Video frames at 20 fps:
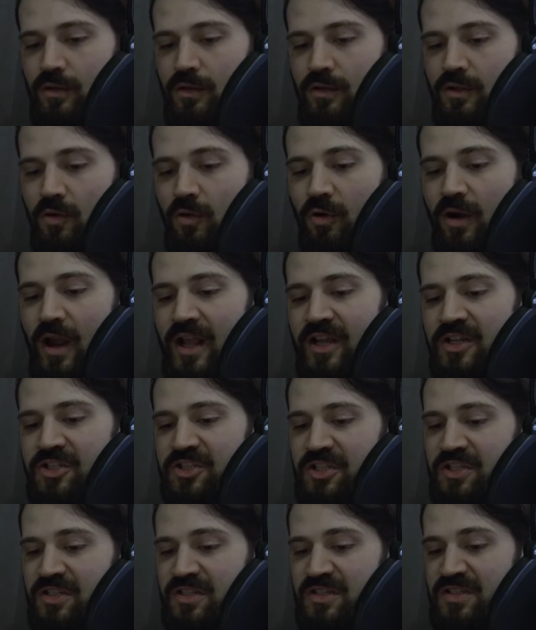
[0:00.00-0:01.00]
Your
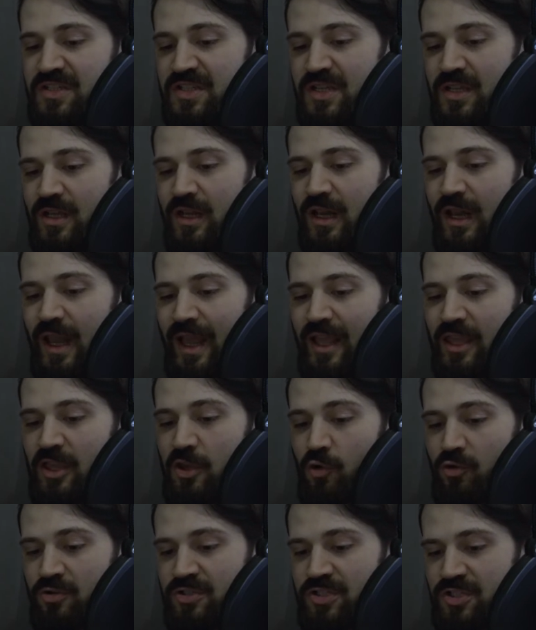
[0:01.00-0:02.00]
actions, like
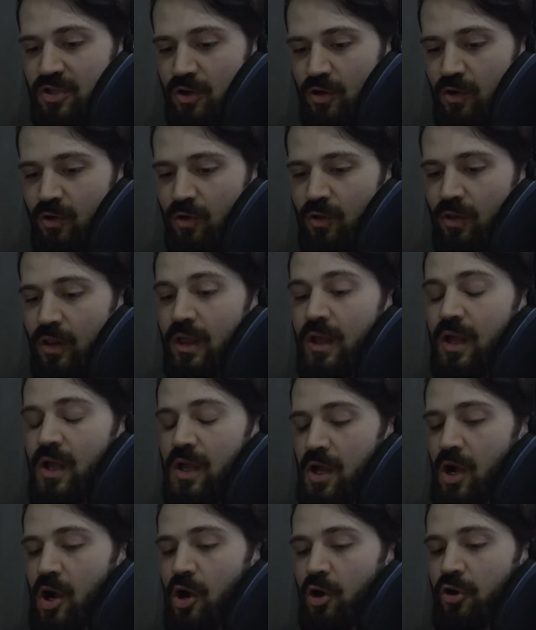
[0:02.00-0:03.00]
your soul,
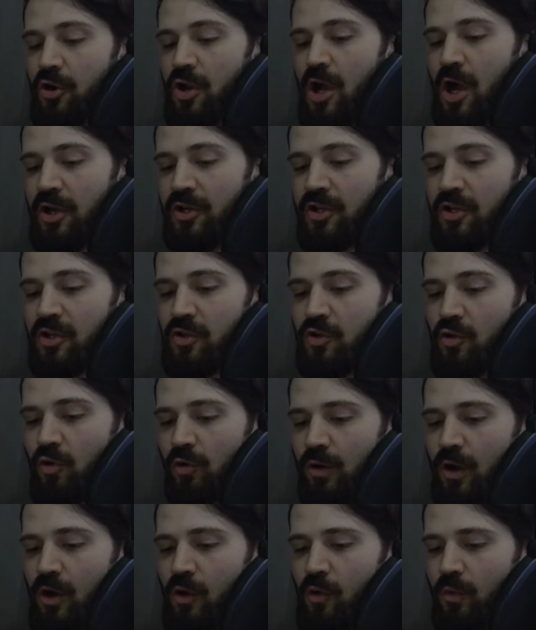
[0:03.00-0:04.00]
are not
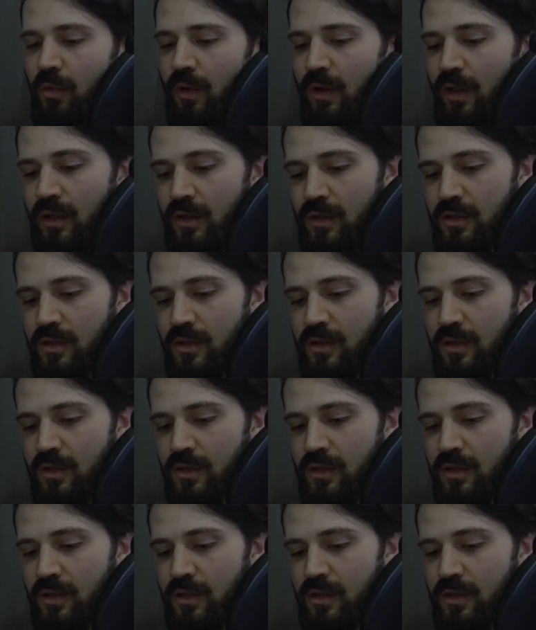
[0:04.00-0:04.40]
your own.